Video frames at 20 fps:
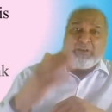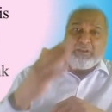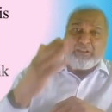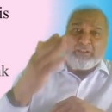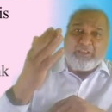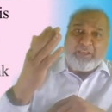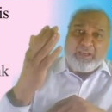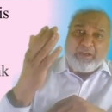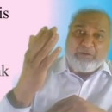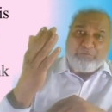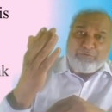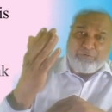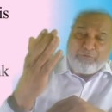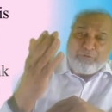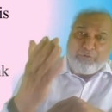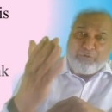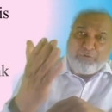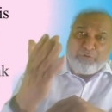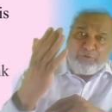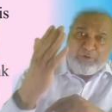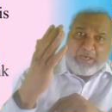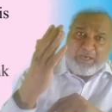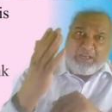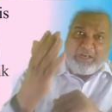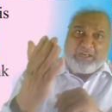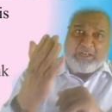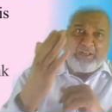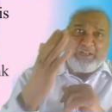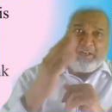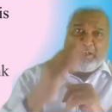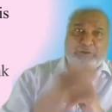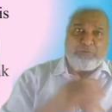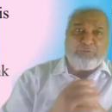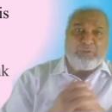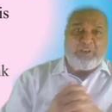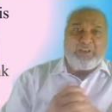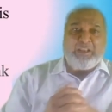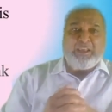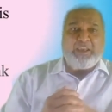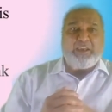they have to go directly to the
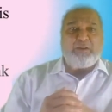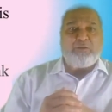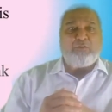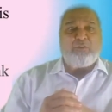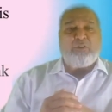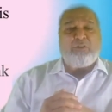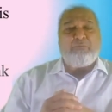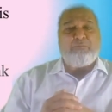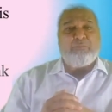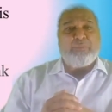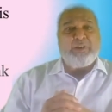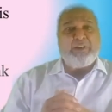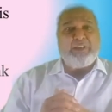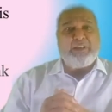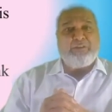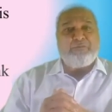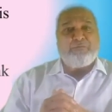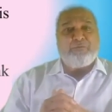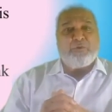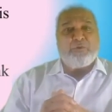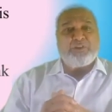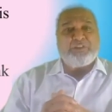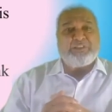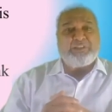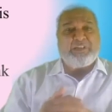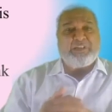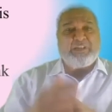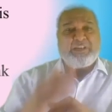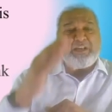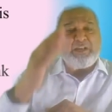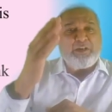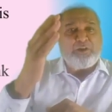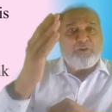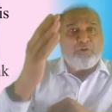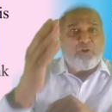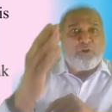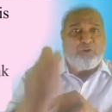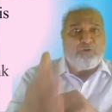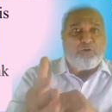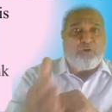link of
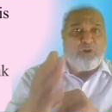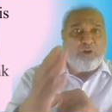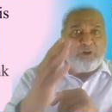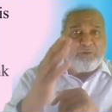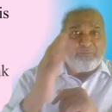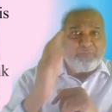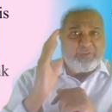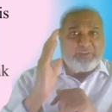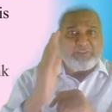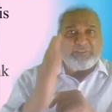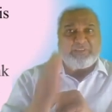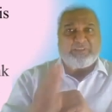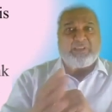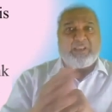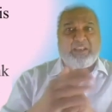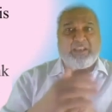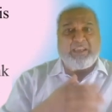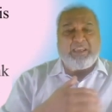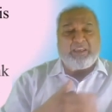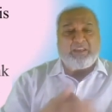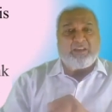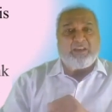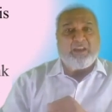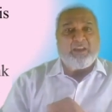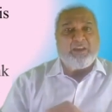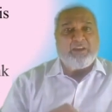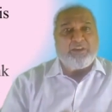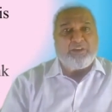buddy4study.com. This is the link.